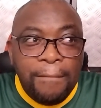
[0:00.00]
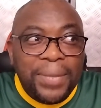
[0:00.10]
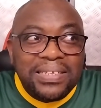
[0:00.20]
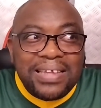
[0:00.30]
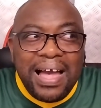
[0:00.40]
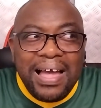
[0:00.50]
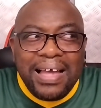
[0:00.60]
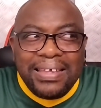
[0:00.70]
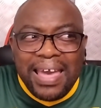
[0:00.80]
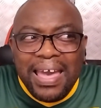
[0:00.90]
But
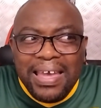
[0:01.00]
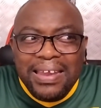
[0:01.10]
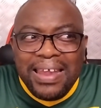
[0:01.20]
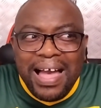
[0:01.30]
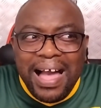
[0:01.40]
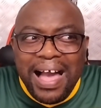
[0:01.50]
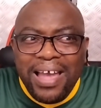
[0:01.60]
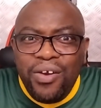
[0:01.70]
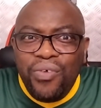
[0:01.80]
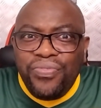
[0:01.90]
again,
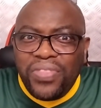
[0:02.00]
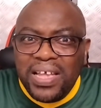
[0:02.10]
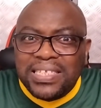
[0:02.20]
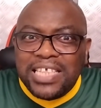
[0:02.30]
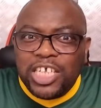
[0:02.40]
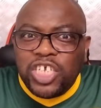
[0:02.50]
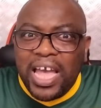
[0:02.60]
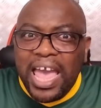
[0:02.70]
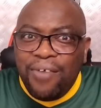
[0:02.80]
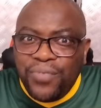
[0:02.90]
I don't think such
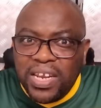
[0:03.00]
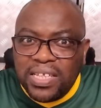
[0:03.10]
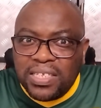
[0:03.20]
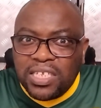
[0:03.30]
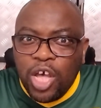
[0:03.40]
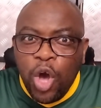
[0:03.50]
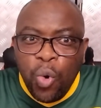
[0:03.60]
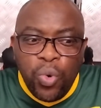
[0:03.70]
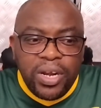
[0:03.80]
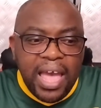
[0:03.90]
evidence
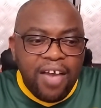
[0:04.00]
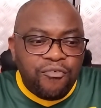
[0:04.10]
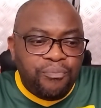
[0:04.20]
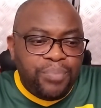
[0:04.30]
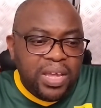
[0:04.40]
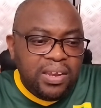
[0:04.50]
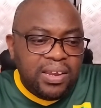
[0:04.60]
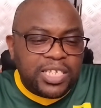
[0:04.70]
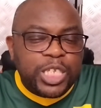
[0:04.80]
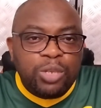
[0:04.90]
would have
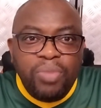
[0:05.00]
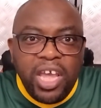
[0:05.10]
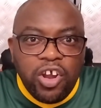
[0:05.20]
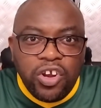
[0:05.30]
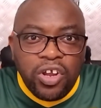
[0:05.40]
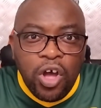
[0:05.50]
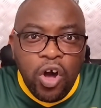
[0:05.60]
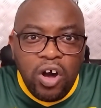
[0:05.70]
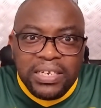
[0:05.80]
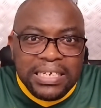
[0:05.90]
been smeared
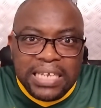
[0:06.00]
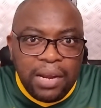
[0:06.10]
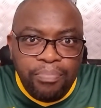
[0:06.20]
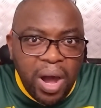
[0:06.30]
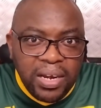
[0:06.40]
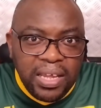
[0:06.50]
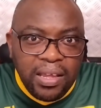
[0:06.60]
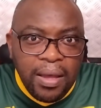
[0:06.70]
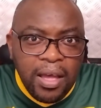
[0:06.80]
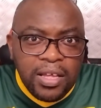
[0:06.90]
on the dead
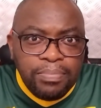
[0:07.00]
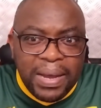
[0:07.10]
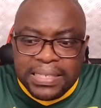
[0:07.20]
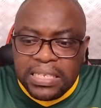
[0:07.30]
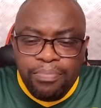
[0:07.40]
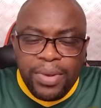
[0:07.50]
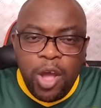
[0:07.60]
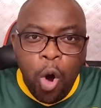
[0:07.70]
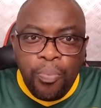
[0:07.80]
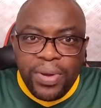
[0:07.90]
body by simply
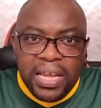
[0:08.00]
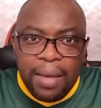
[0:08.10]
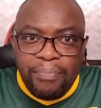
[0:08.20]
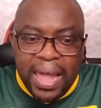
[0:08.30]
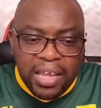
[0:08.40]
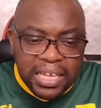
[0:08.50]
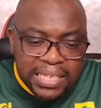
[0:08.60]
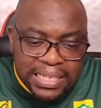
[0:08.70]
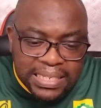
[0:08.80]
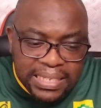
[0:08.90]
opening a blanket
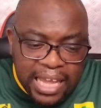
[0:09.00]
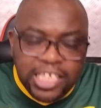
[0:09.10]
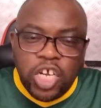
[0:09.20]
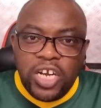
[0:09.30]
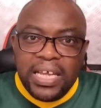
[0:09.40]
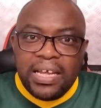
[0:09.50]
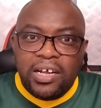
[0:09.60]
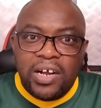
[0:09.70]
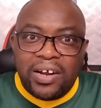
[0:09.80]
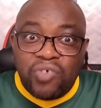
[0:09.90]
and turning it
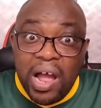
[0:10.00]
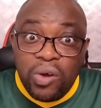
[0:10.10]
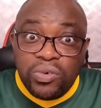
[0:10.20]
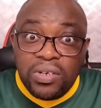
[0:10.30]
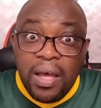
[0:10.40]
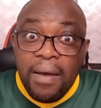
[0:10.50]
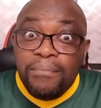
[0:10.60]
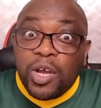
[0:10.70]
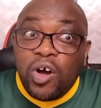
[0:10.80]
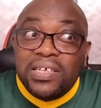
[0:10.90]
around,
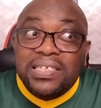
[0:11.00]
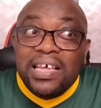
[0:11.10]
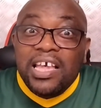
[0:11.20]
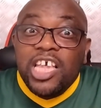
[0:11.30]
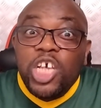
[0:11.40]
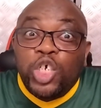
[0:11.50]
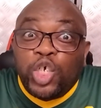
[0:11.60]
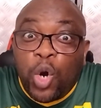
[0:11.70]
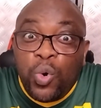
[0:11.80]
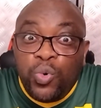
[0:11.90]
because he
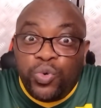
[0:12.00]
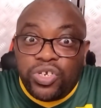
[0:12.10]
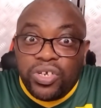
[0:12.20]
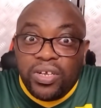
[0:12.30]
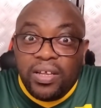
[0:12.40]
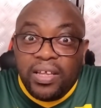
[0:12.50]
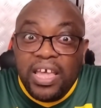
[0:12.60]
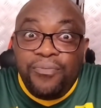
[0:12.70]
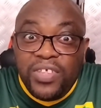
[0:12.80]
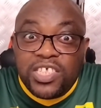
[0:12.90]
showed,
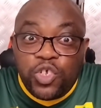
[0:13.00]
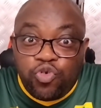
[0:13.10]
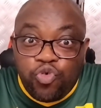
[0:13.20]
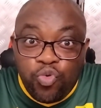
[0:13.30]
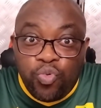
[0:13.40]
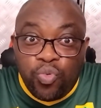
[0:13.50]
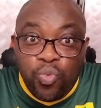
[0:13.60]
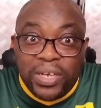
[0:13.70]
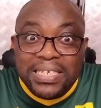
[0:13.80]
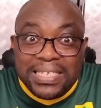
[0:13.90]
if this is true,
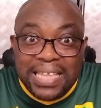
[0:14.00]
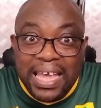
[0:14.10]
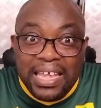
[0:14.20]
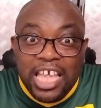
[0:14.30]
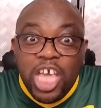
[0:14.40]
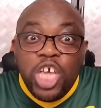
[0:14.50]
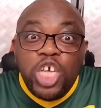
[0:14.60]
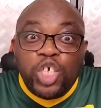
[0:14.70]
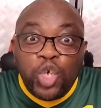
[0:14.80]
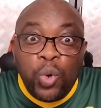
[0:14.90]
what he's saying,
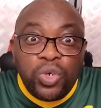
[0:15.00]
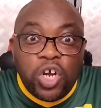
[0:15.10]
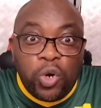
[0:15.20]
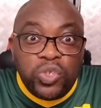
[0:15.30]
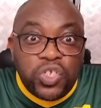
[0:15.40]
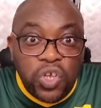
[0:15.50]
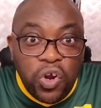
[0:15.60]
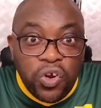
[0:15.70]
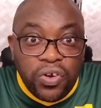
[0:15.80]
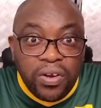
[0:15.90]
he showed
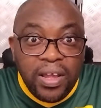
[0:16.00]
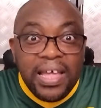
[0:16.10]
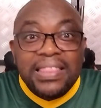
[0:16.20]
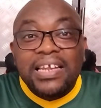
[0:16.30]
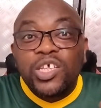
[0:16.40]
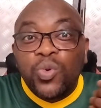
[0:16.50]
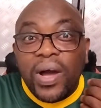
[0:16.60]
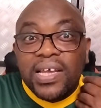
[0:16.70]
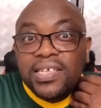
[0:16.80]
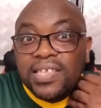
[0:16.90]
concern. That is
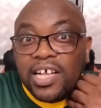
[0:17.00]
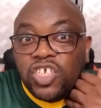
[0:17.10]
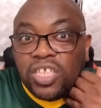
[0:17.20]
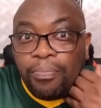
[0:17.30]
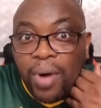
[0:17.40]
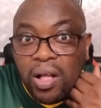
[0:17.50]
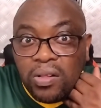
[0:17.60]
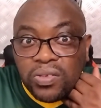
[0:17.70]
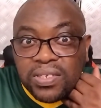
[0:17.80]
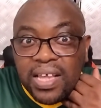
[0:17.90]
why he touched the
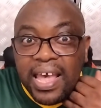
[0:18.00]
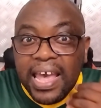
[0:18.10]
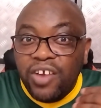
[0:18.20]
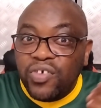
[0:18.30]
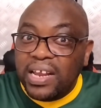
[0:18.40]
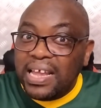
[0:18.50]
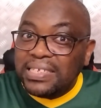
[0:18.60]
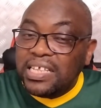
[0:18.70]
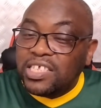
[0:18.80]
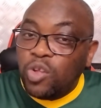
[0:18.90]
pulse and
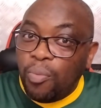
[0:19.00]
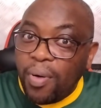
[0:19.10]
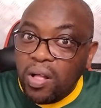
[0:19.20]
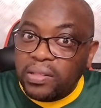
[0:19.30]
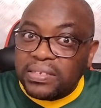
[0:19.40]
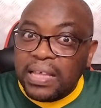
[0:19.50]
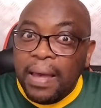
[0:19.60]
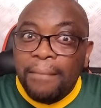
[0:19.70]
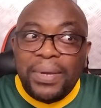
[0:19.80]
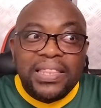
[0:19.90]
realized there's no pulse.
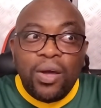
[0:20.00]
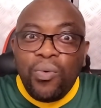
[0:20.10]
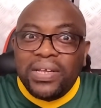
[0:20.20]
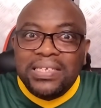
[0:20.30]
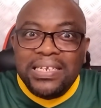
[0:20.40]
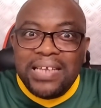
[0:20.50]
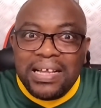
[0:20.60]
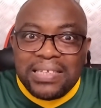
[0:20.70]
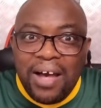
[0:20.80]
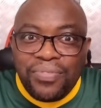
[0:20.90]
But then what he
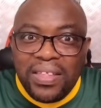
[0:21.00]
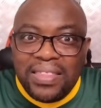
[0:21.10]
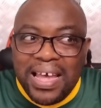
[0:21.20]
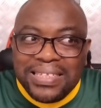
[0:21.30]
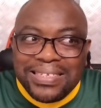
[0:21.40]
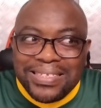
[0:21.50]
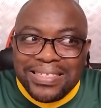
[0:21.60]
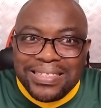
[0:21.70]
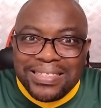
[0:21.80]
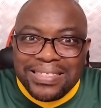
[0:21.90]
does after that,
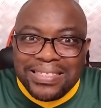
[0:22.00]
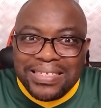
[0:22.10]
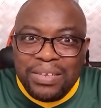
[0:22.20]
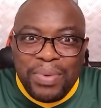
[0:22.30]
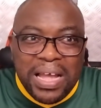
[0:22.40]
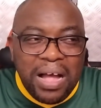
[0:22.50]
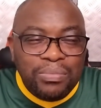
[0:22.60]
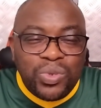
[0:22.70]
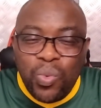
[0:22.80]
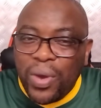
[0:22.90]
it
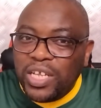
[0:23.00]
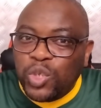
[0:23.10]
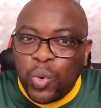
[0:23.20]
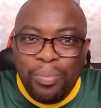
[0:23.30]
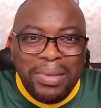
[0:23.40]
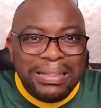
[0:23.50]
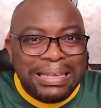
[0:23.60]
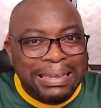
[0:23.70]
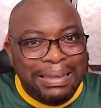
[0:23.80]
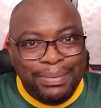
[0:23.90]
becomes way too
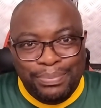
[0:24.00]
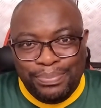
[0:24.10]
milky.